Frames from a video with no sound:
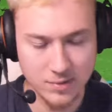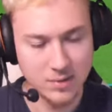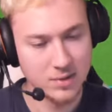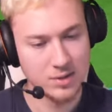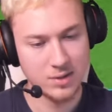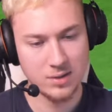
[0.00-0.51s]

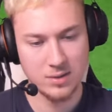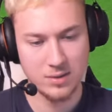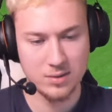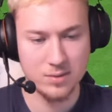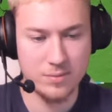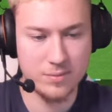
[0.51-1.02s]

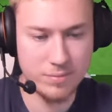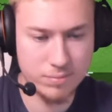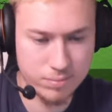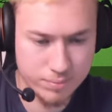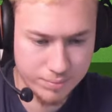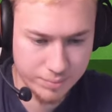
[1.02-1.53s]

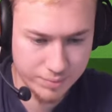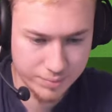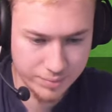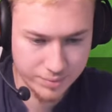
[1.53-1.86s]
Nothing is said.